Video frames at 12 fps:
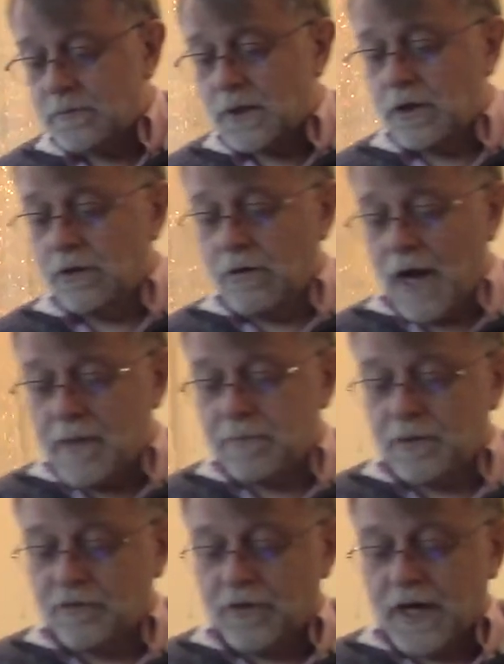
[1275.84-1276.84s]
You're
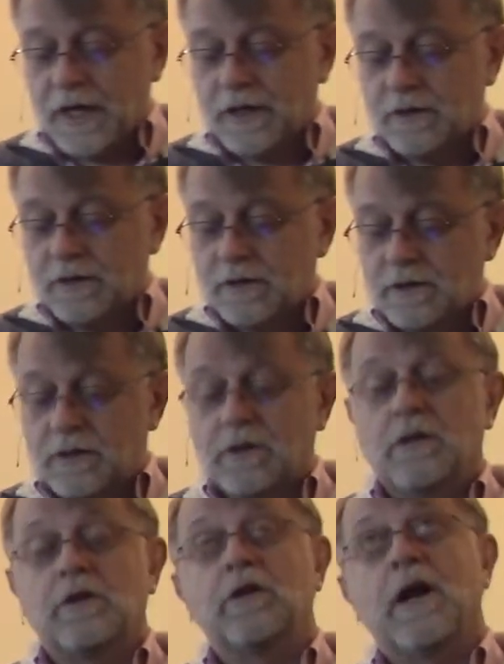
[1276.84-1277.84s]
amplified,
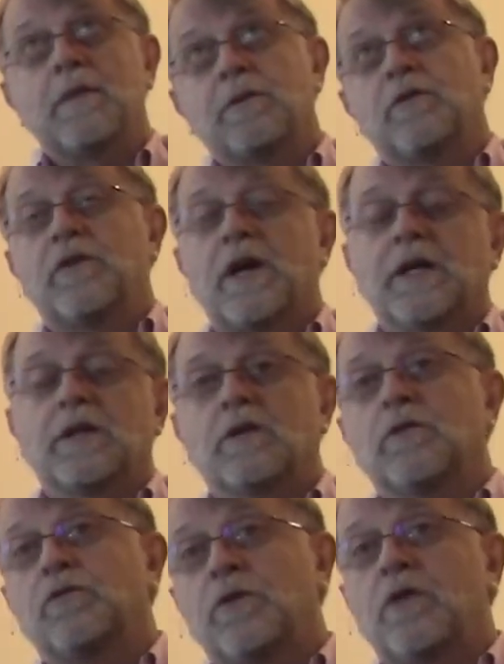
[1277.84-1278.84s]
you're amplifying
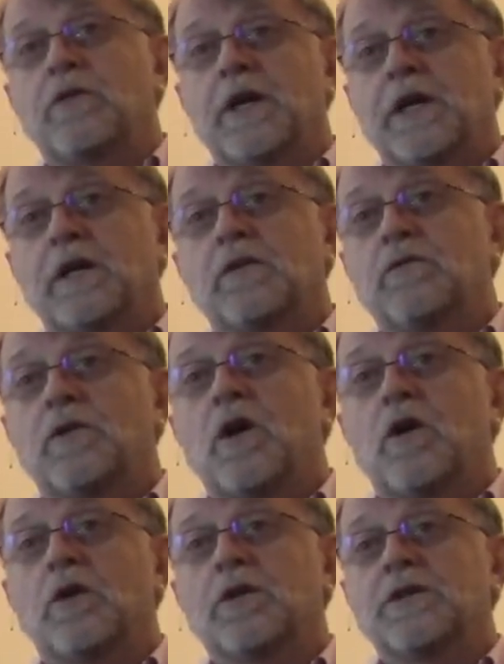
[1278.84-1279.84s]
the already
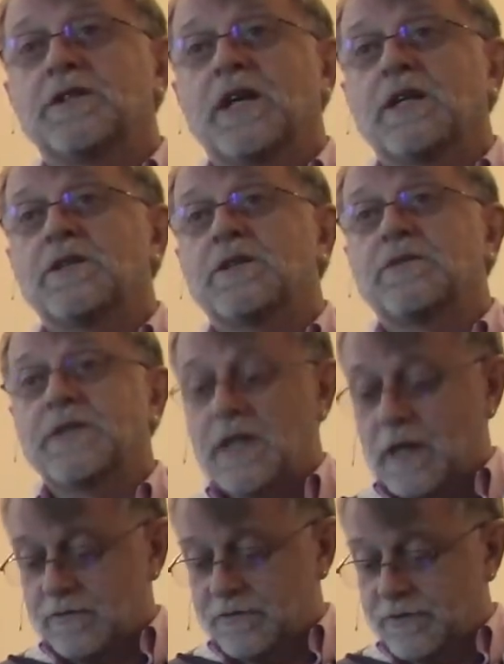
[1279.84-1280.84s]
flawed sense of
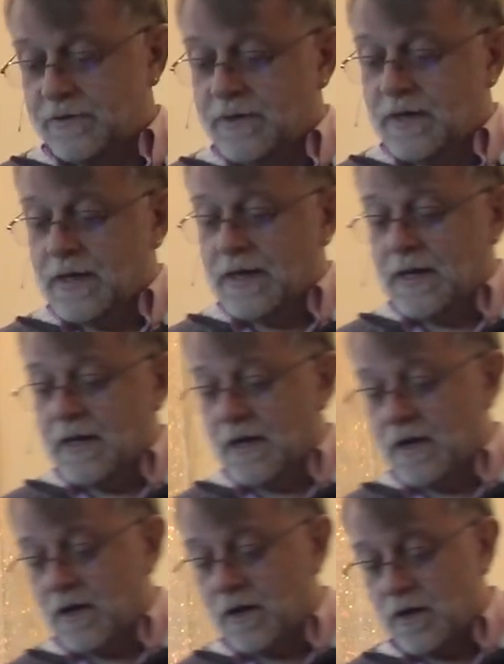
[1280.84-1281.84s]
self.
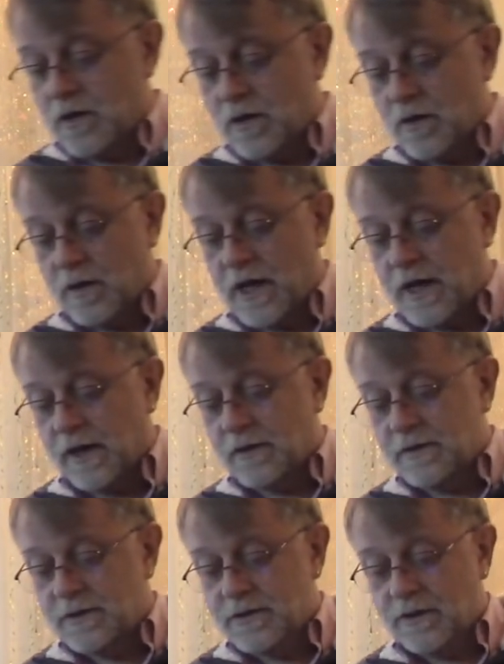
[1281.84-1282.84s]
Okay,
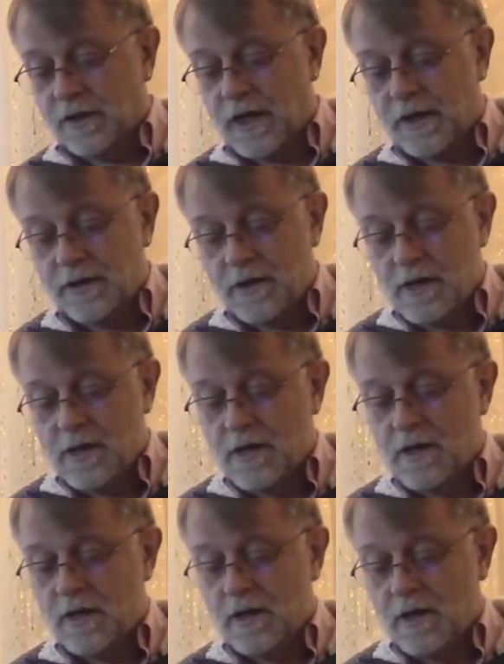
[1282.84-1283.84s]
so then
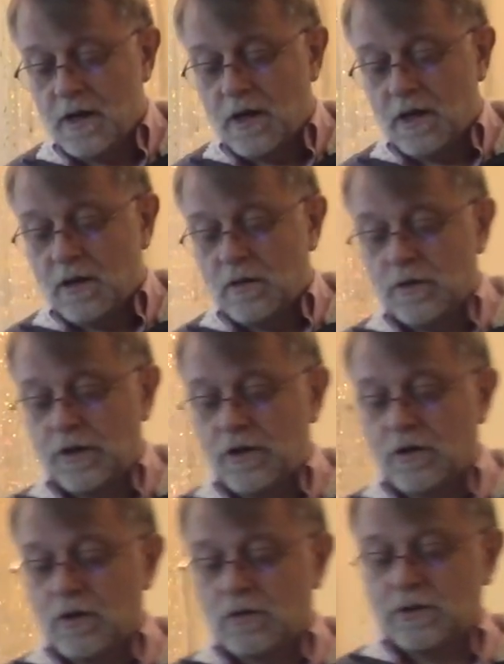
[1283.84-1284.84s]
when you
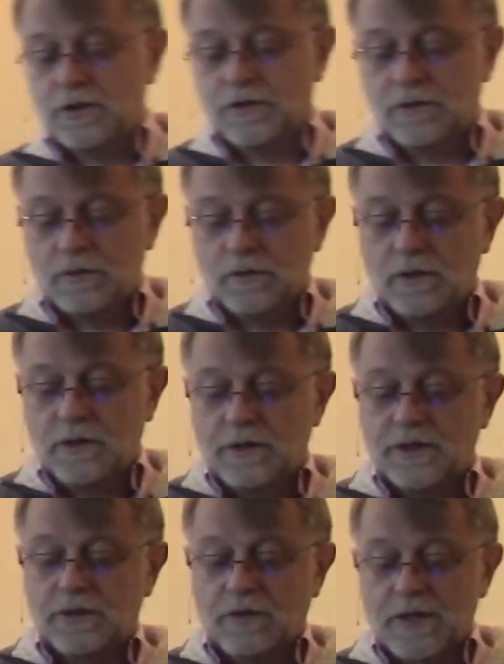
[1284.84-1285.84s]
go to
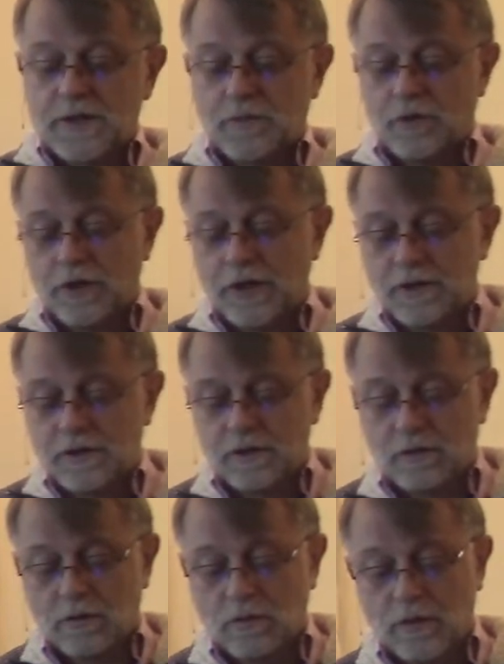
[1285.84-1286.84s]
the stress point
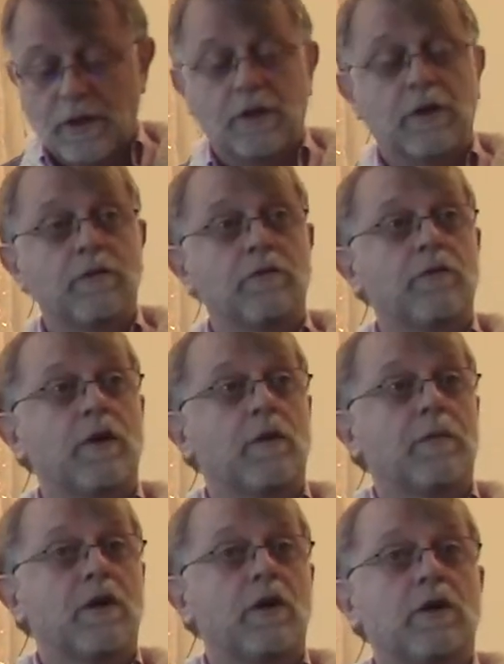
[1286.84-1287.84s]
or when you fall
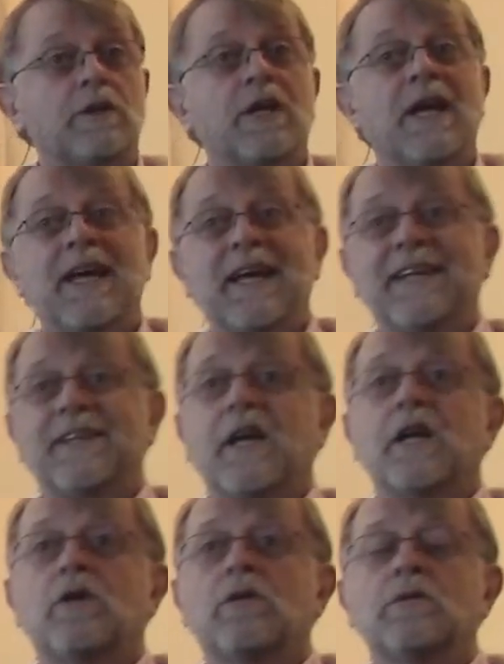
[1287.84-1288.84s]
apart,
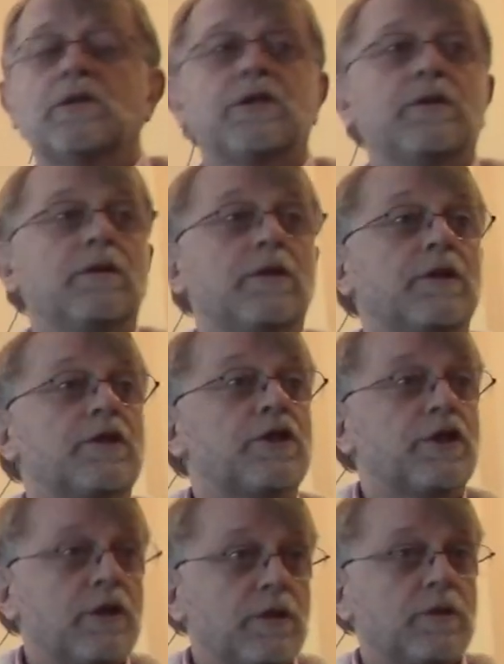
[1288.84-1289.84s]
they go to the
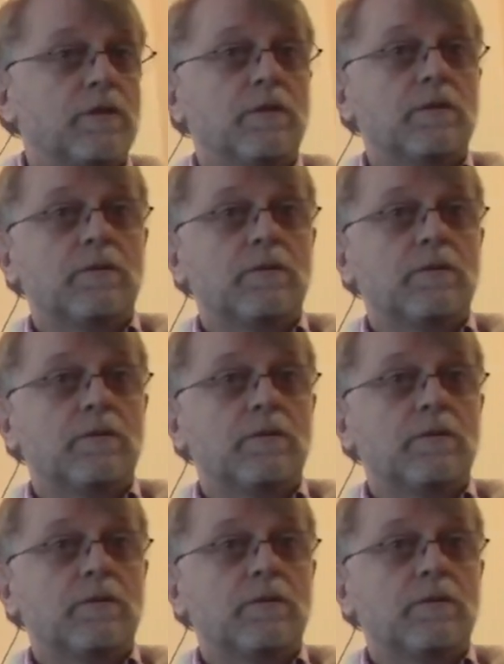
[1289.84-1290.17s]
two.